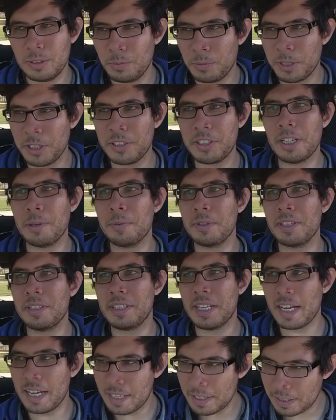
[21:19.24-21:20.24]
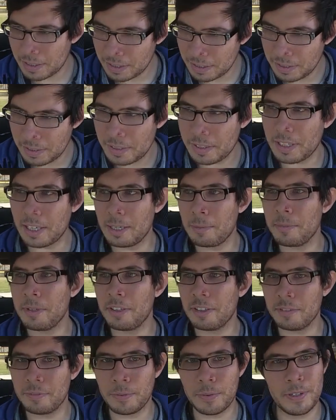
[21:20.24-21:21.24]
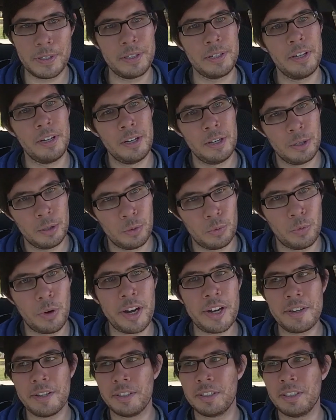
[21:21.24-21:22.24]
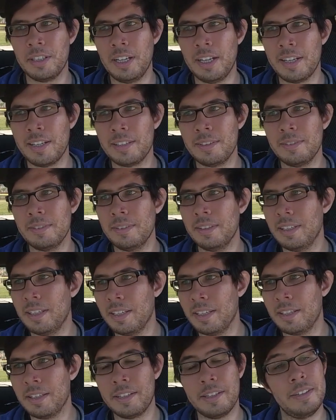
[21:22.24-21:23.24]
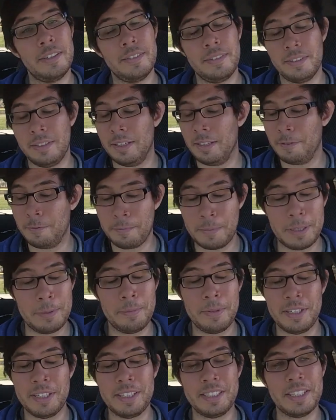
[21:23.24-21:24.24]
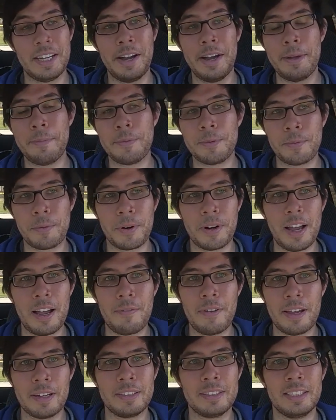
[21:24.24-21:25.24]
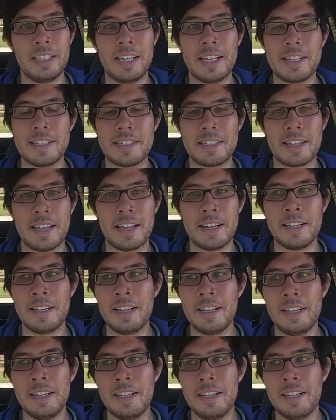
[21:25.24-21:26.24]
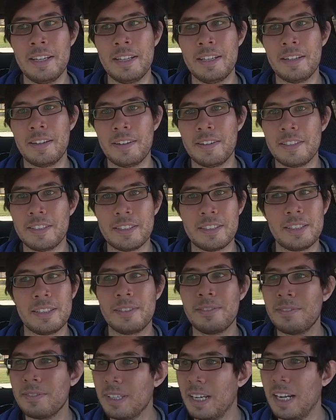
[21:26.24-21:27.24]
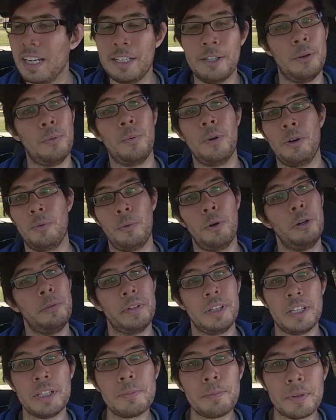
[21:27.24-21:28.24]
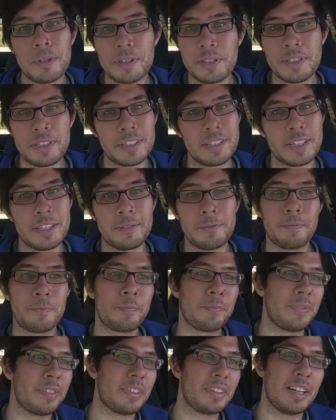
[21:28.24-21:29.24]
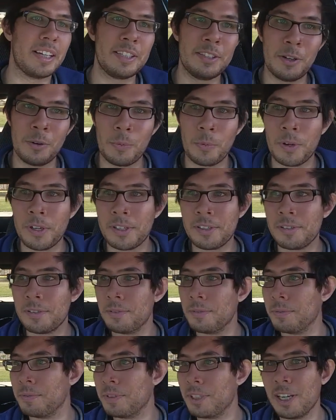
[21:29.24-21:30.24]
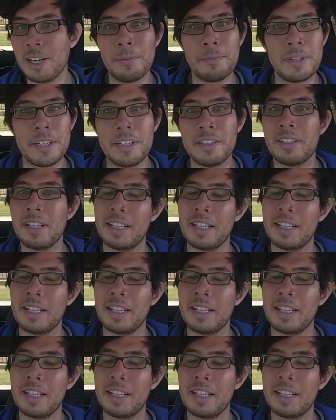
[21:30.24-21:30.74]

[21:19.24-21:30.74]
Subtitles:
When you're done with the task, send them your invoice, rate your client, and there have been many times where I've had clients that are just, I don't want to work with this person again. I don't want to come here.